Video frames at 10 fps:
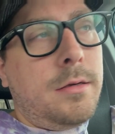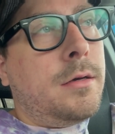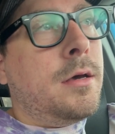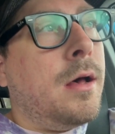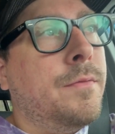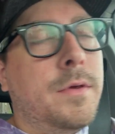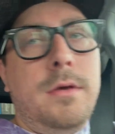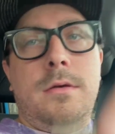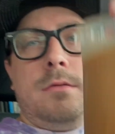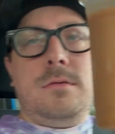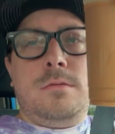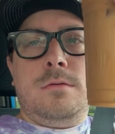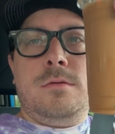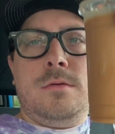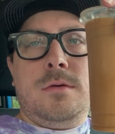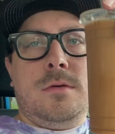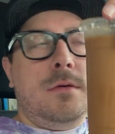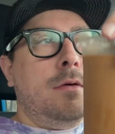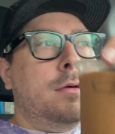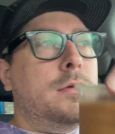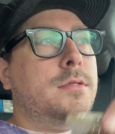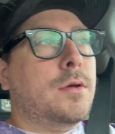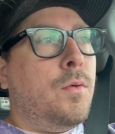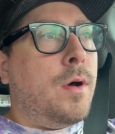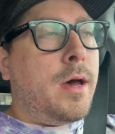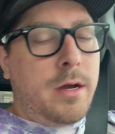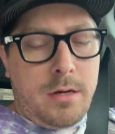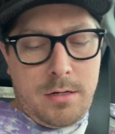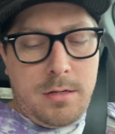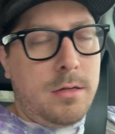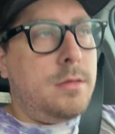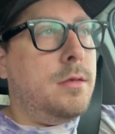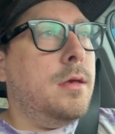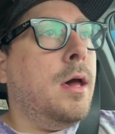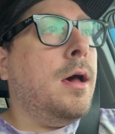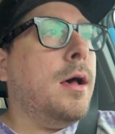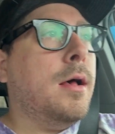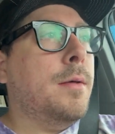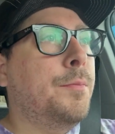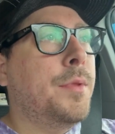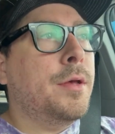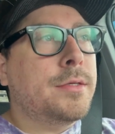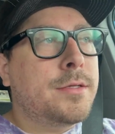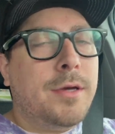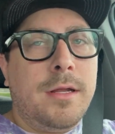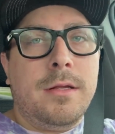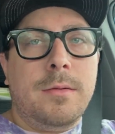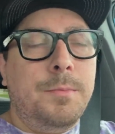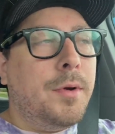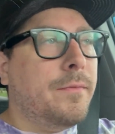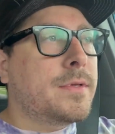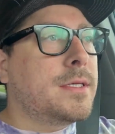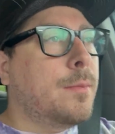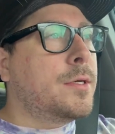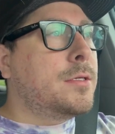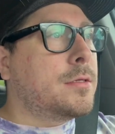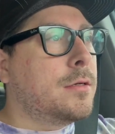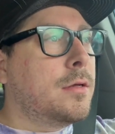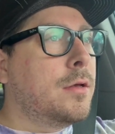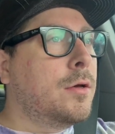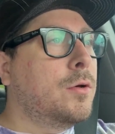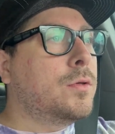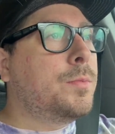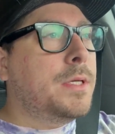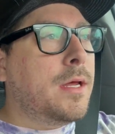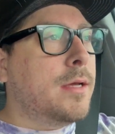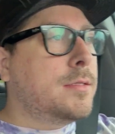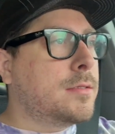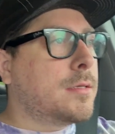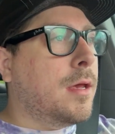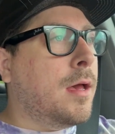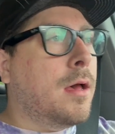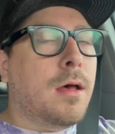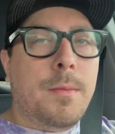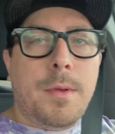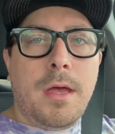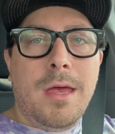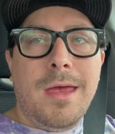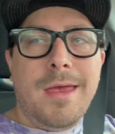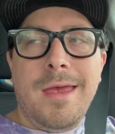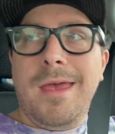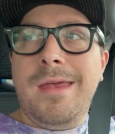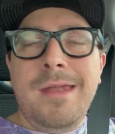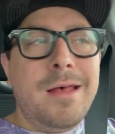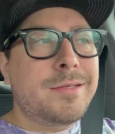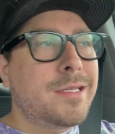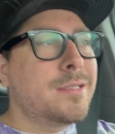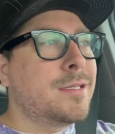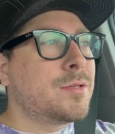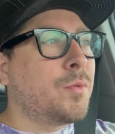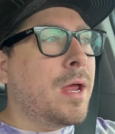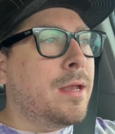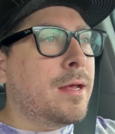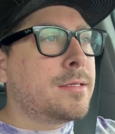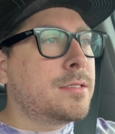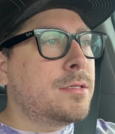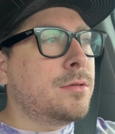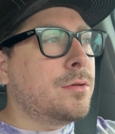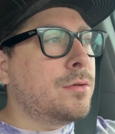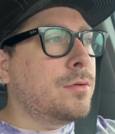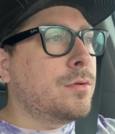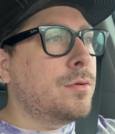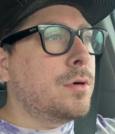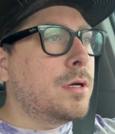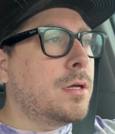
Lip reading: coffee was acquired. Also got a little breakfast sandwich, which would be nice. And now since it's right next to